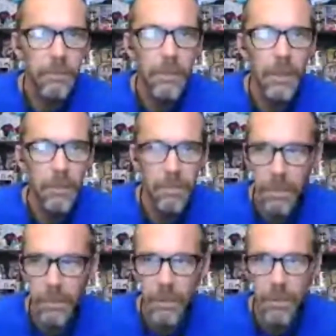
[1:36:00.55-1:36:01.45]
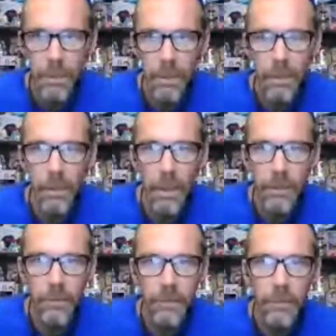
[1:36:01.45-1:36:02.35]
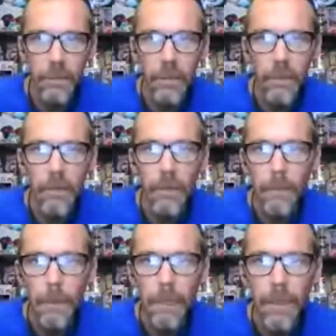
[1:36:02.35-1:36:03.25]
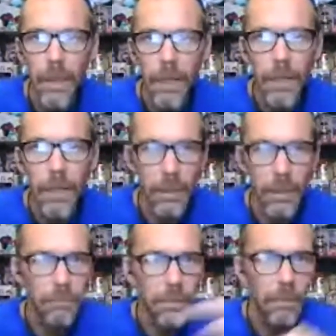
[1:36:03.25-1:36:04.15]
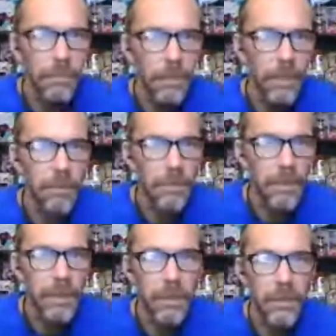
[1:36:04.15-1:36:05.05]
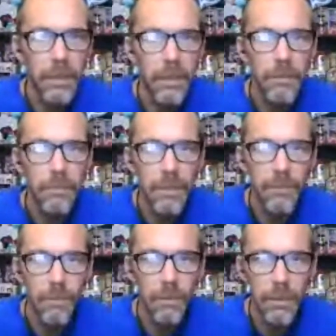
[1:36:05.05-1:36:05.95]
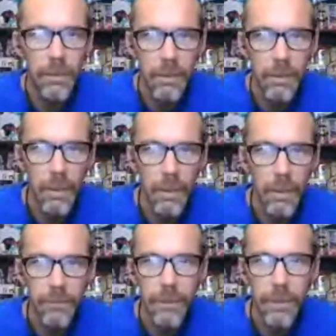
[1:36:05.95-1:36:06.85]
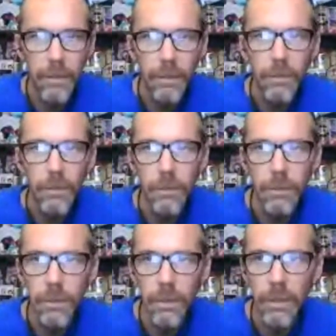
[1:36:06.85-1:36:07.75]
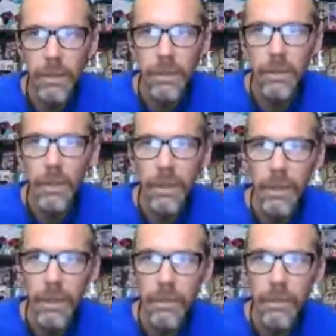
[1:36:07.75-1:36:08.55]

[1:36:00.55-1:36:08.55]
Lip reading: I'll probably go on at 11, and then probably later on that night before Disney Life for Me, who is on at 8.